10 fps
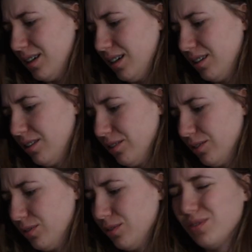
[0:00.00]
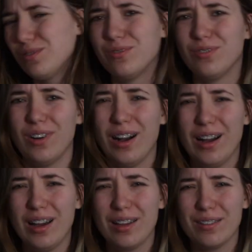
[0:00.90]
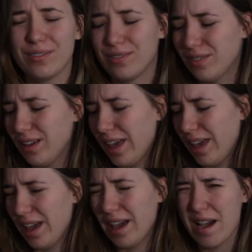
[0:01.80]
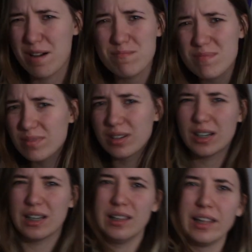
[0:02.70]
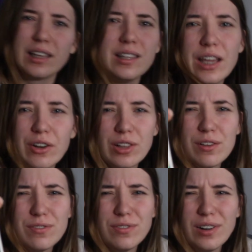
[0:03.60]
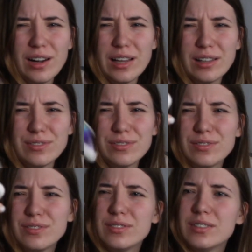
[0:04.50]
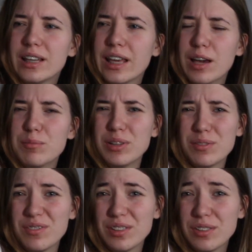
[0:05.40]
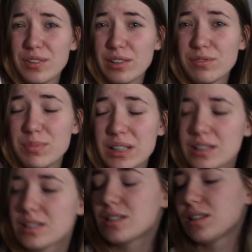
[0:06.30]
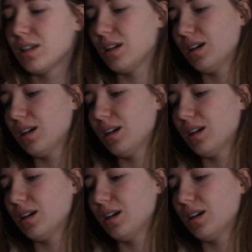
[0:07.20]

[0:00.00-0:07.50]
I don't know, 5 a.m. Like nearly 5 a.m. and 12 minutes.